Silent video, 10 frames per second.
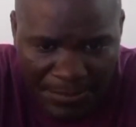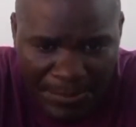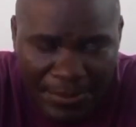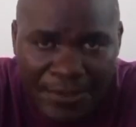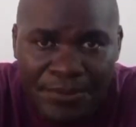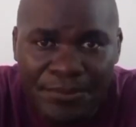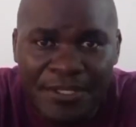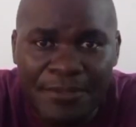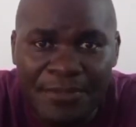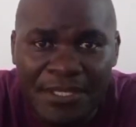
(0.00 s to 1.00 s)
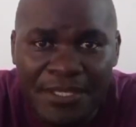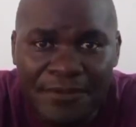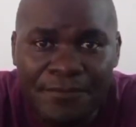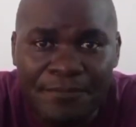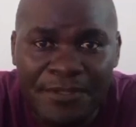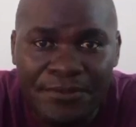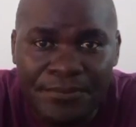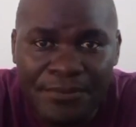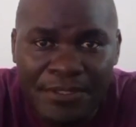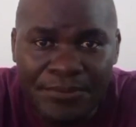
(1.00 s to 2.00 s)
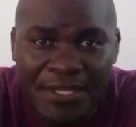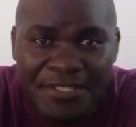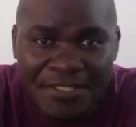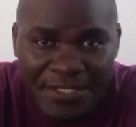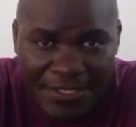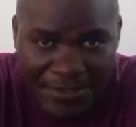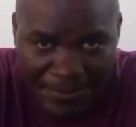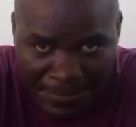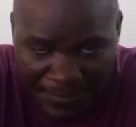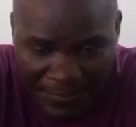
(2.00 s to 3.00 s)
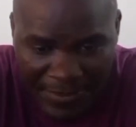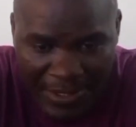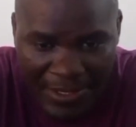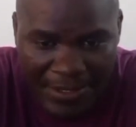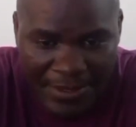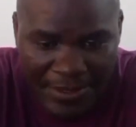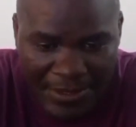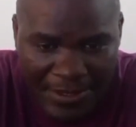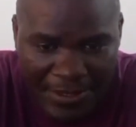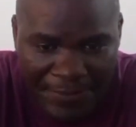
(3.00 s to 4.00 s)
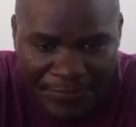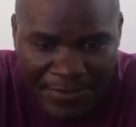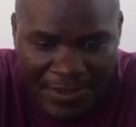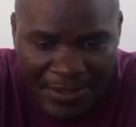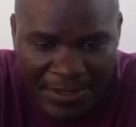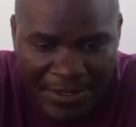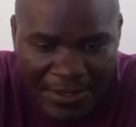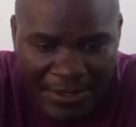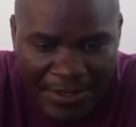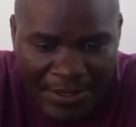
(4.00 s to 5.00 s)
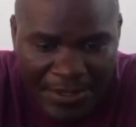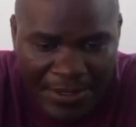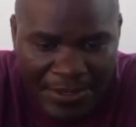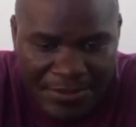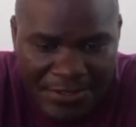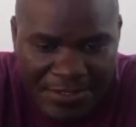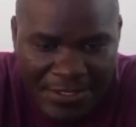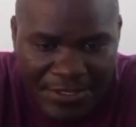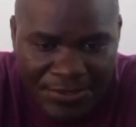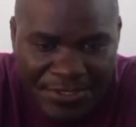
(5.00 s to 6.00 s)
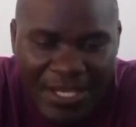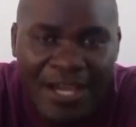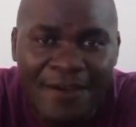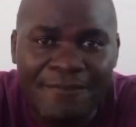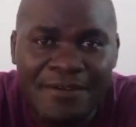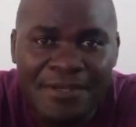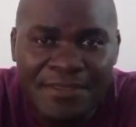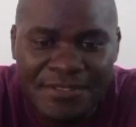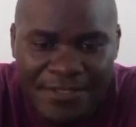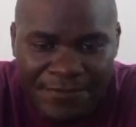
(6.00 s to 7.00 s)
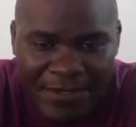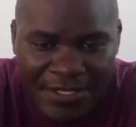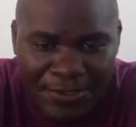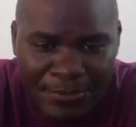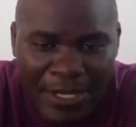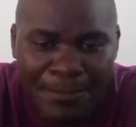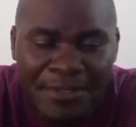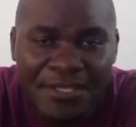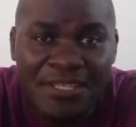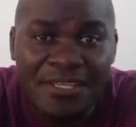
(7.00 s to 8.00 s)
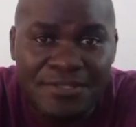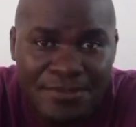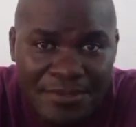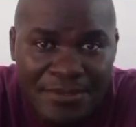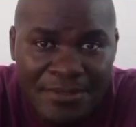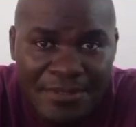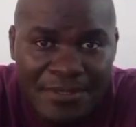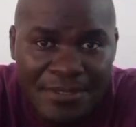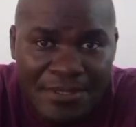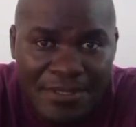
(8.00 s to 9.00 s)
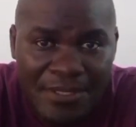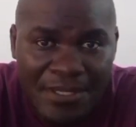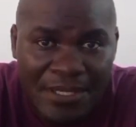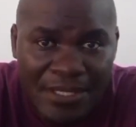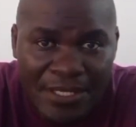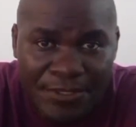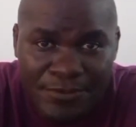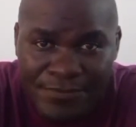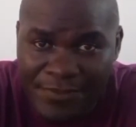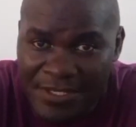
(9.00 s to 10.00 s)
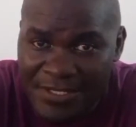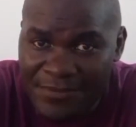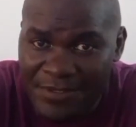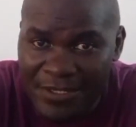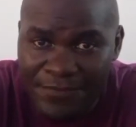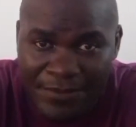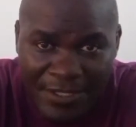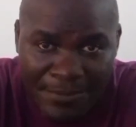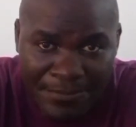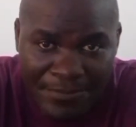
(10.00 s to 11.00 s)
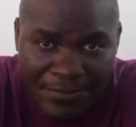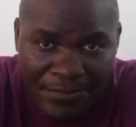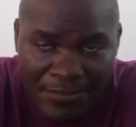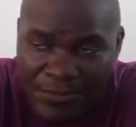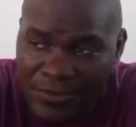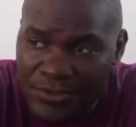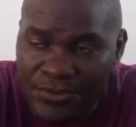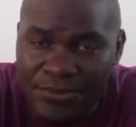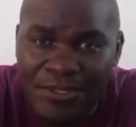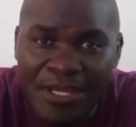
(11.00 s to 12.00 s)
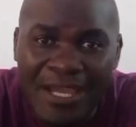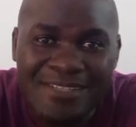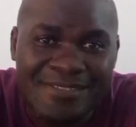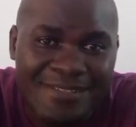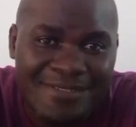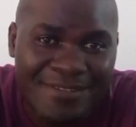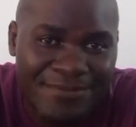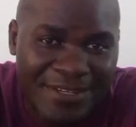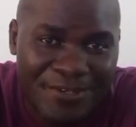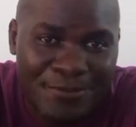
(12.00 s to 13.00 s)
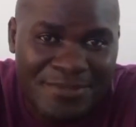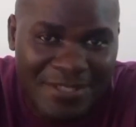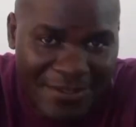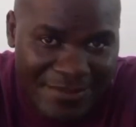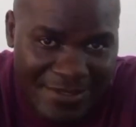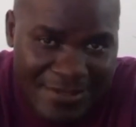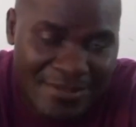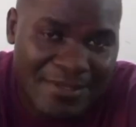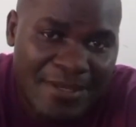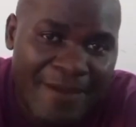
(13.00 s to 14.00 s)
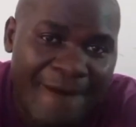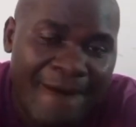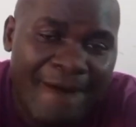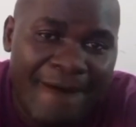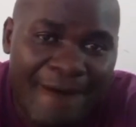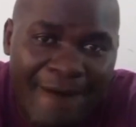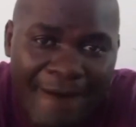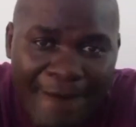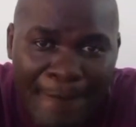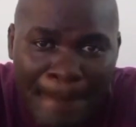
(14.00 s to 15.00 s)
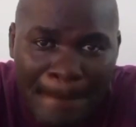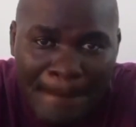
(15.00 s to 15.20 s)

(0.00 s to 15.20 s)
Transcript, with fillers: people who came in from the United Kingdom and uh, since they did not have the Safaricom application, it was very difficult for them to access Safaricom services. Um,